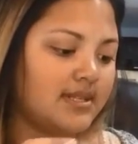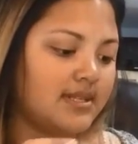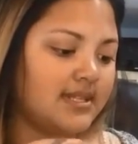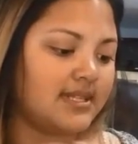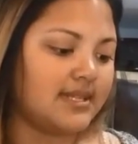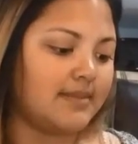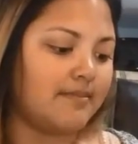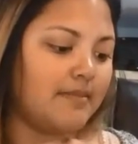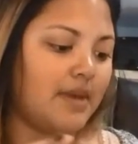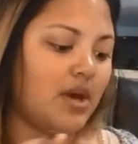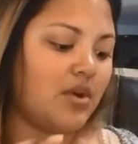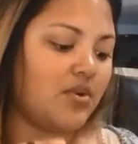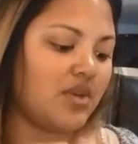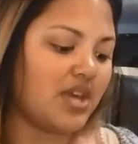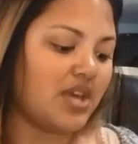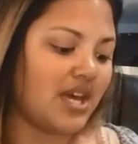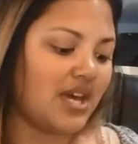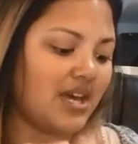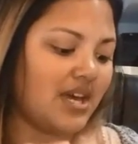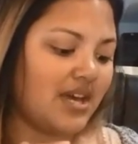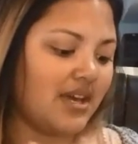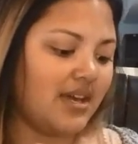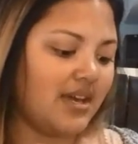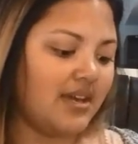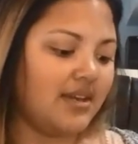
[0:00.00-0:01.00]

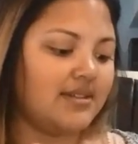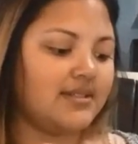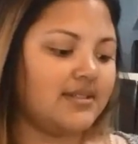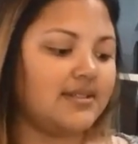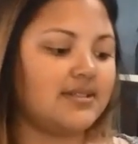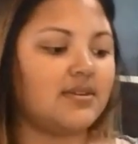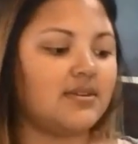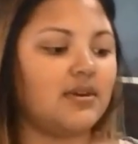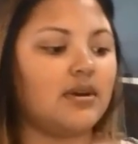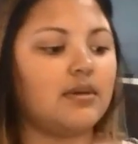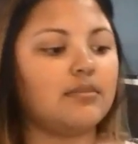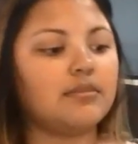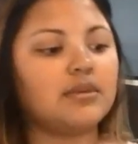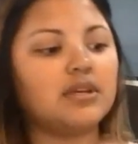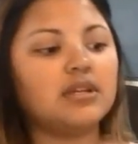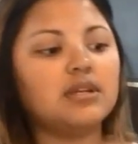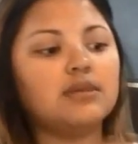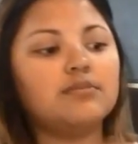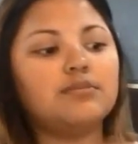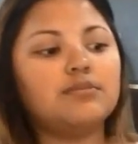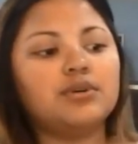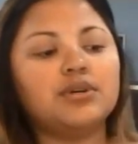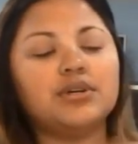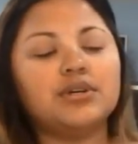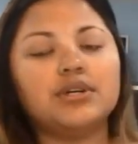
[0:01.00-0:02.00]
smoky. So I'm gonna
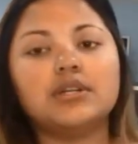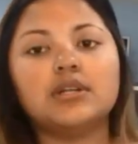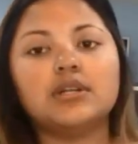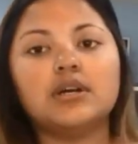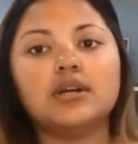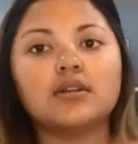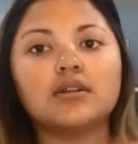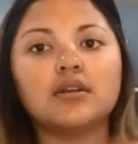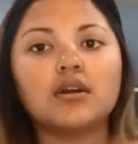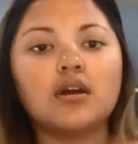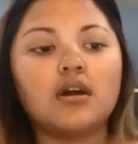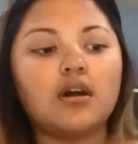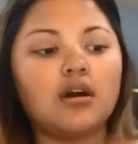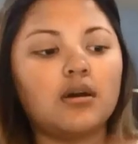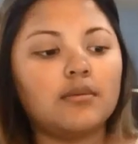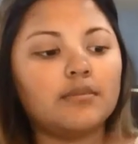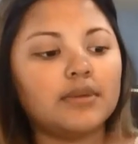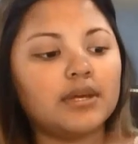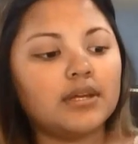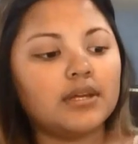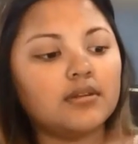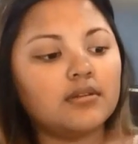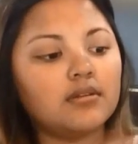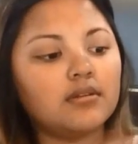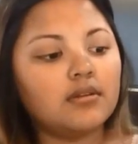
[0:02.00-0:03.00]
put
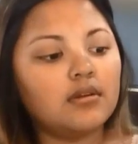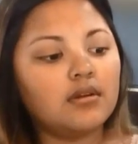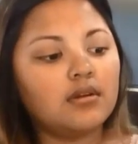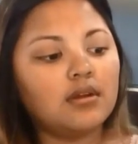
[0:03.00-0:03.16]
Uncommon